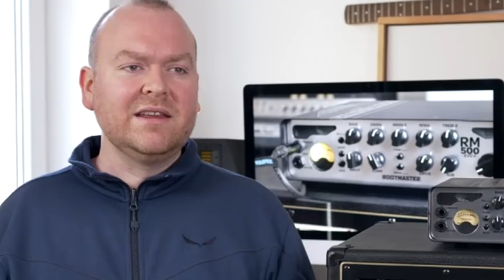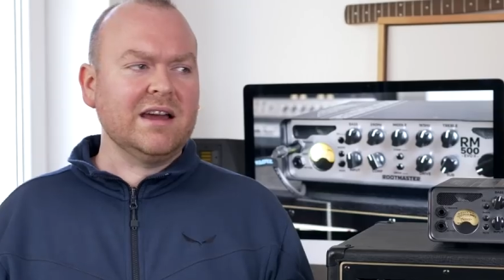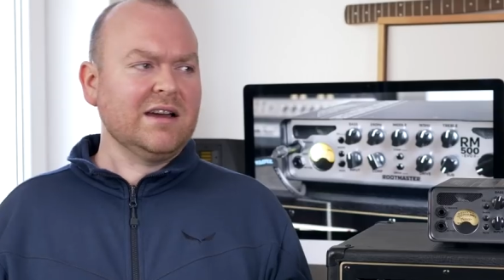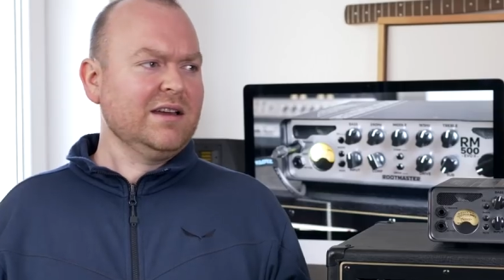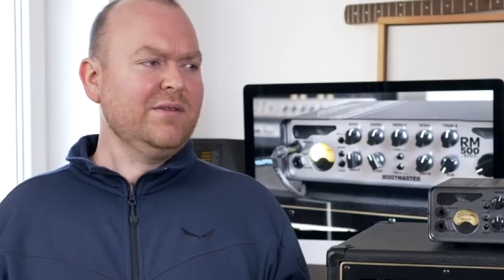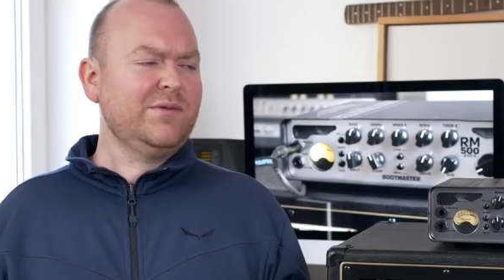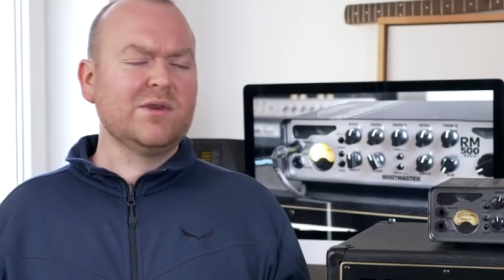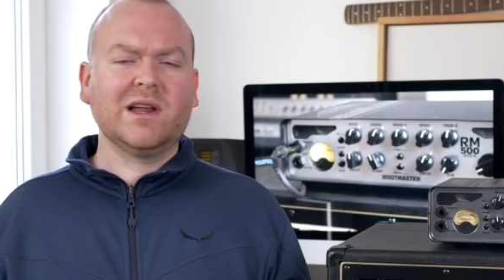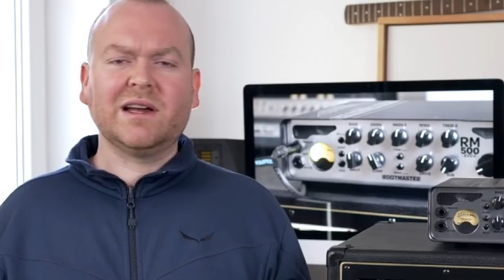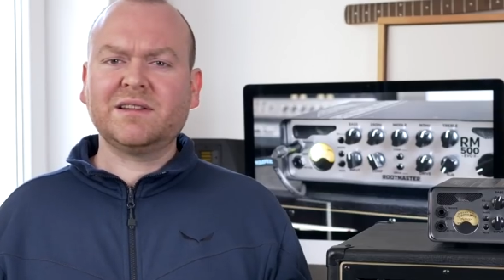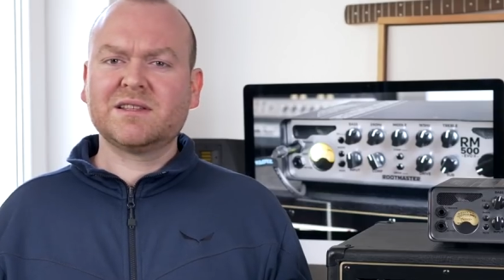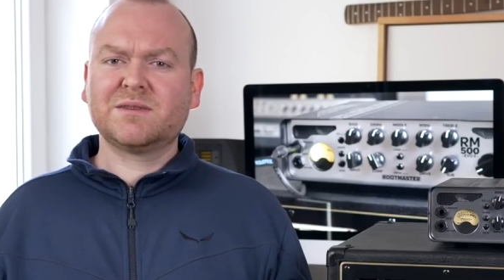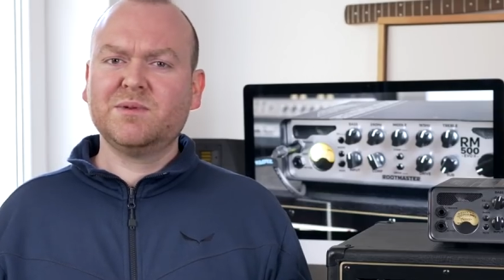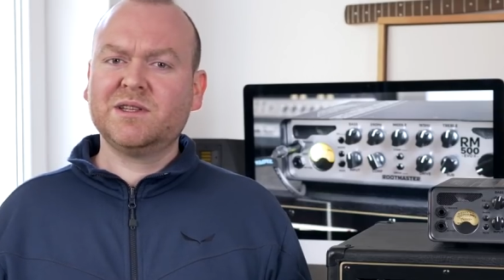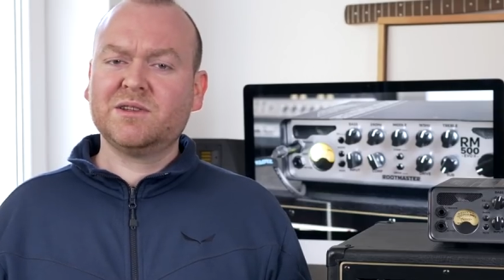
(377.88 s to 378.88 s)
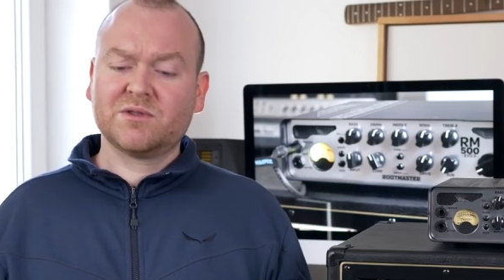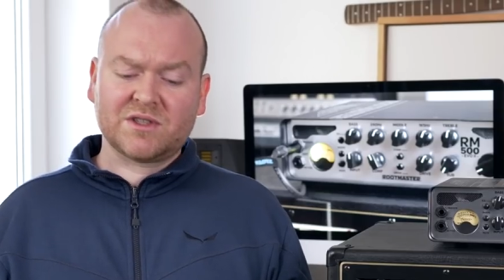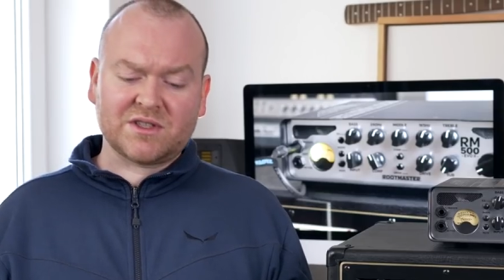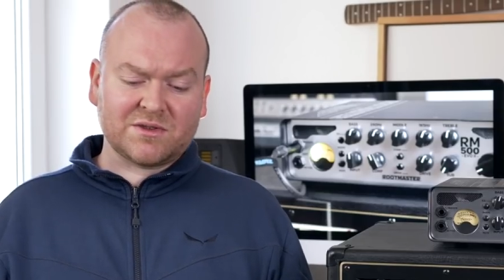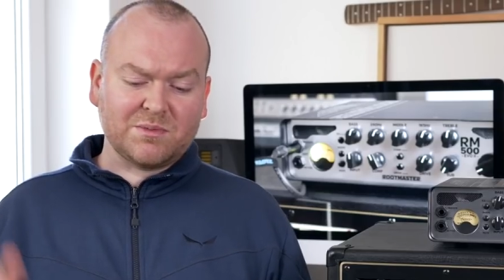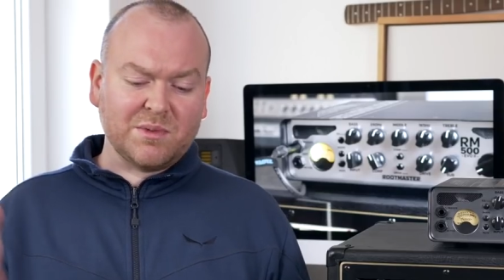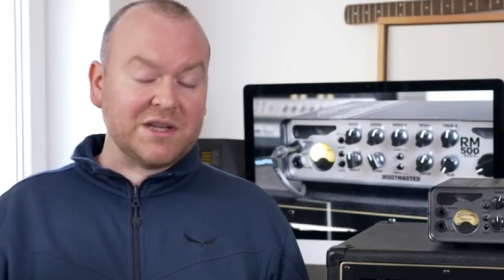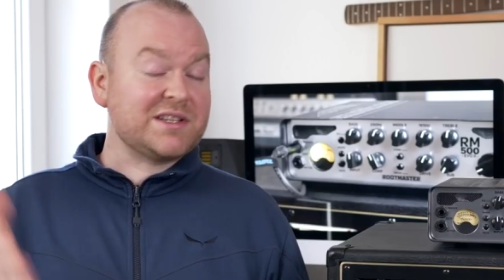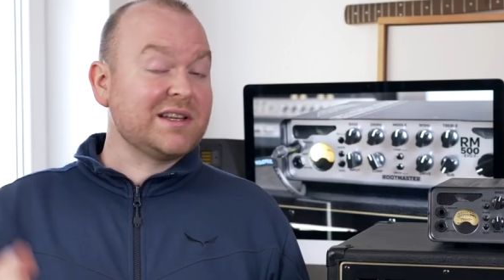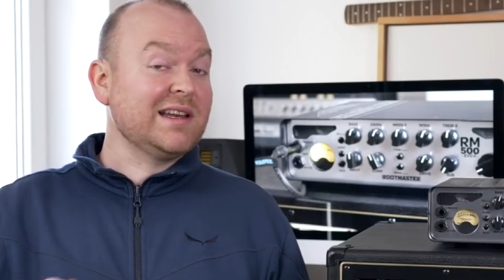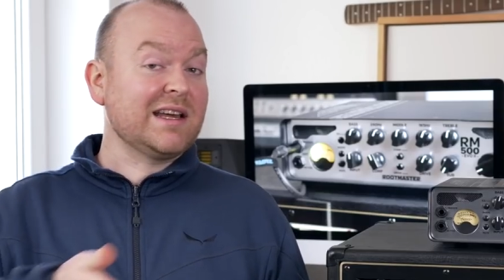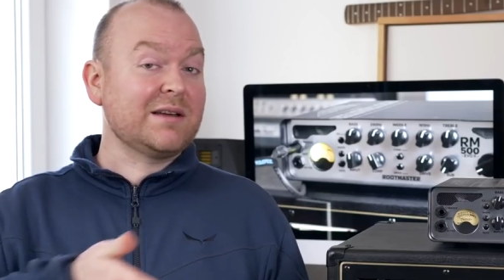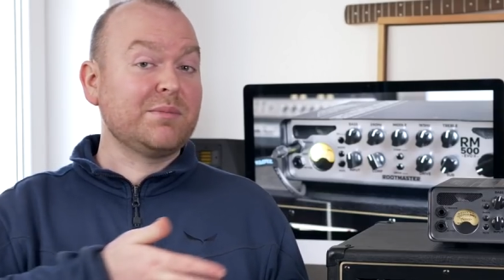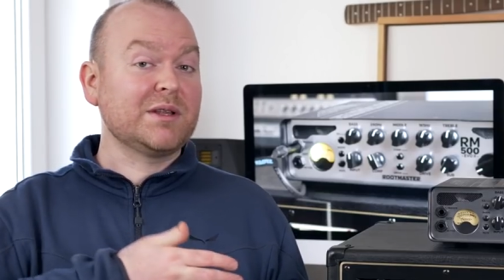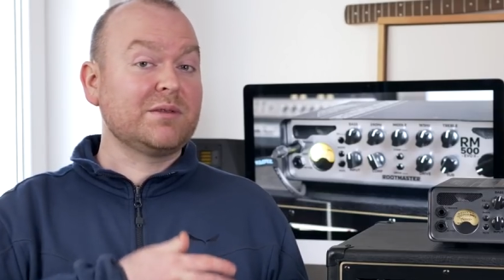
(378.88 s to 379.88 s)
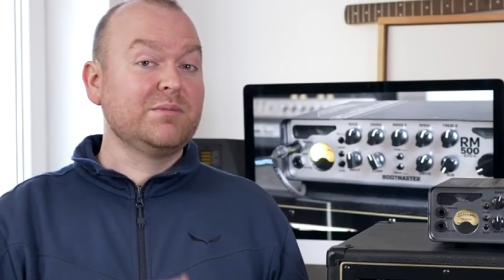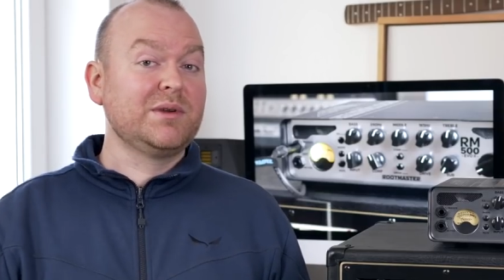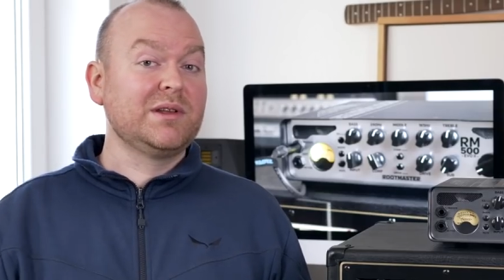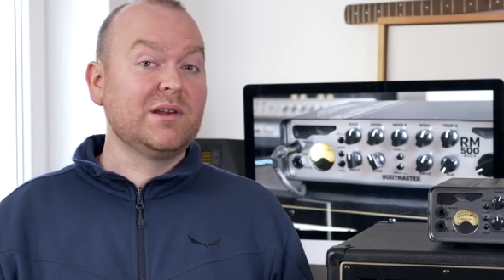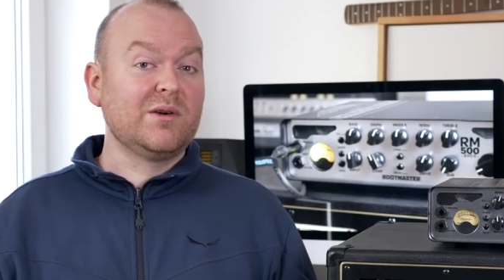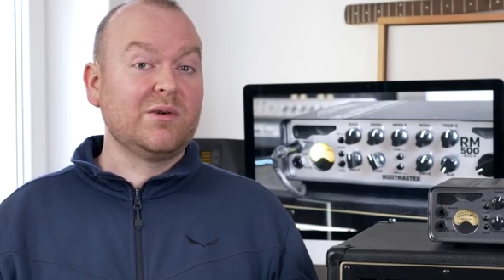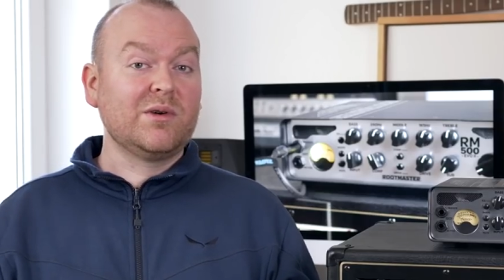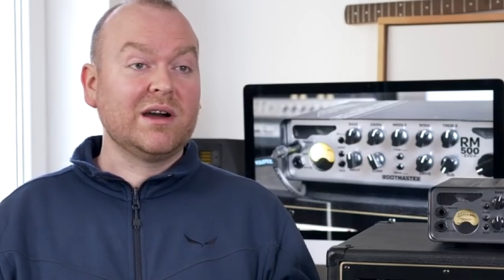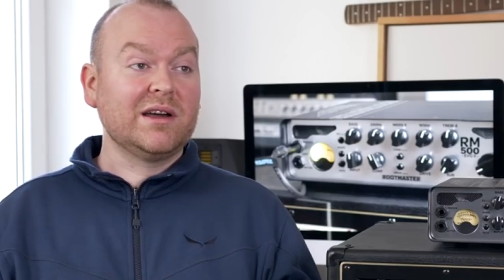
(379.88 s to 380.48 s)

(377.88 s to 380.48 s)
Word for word: yeah, if you like this video, smash the like button below.